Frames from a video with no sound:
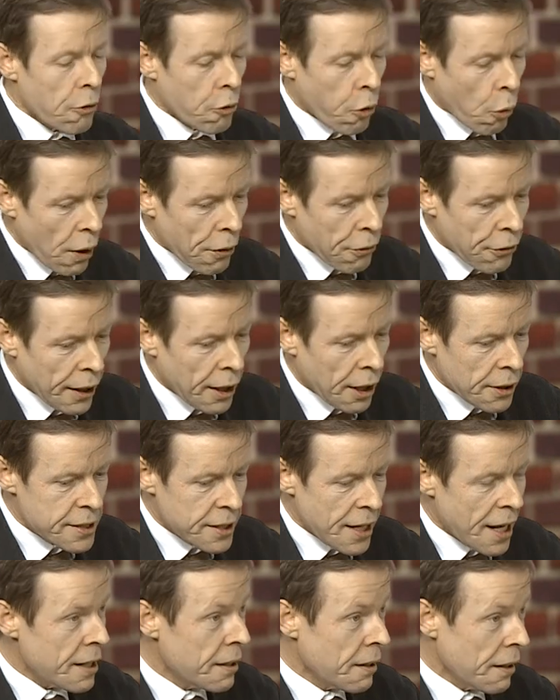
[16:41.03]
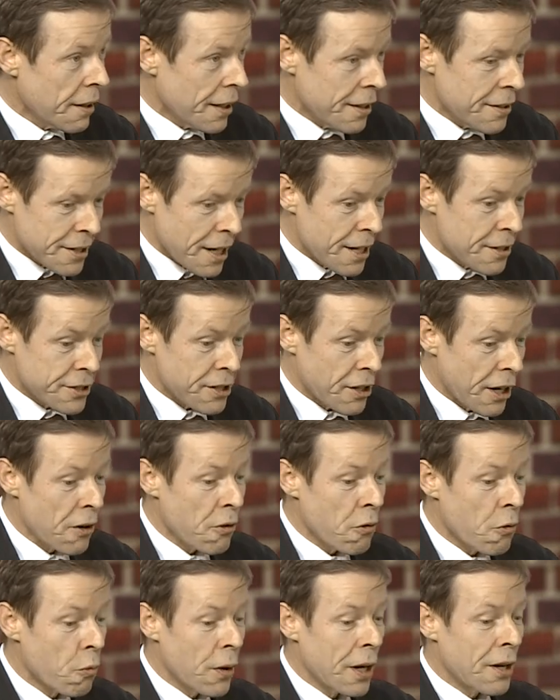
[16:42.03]
the one thing I'll say is, is you
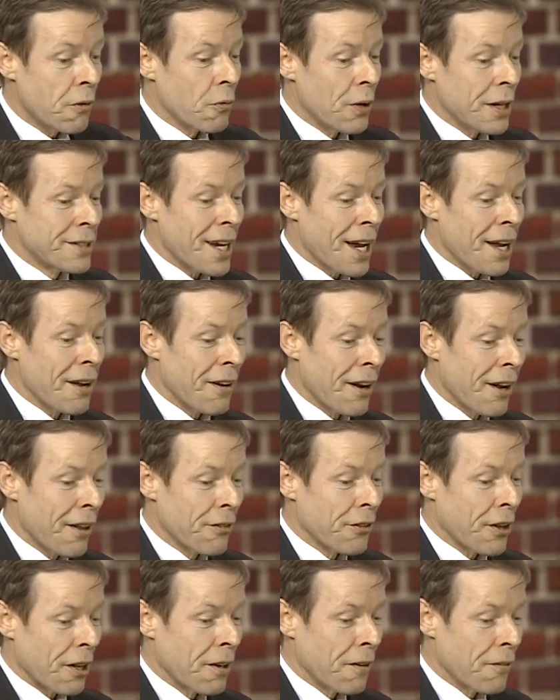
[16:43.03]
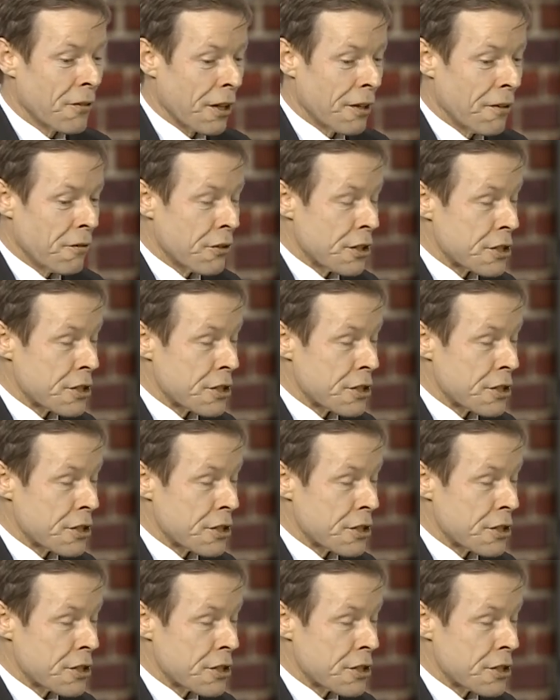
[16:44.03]
know, we're, we're down, the, the,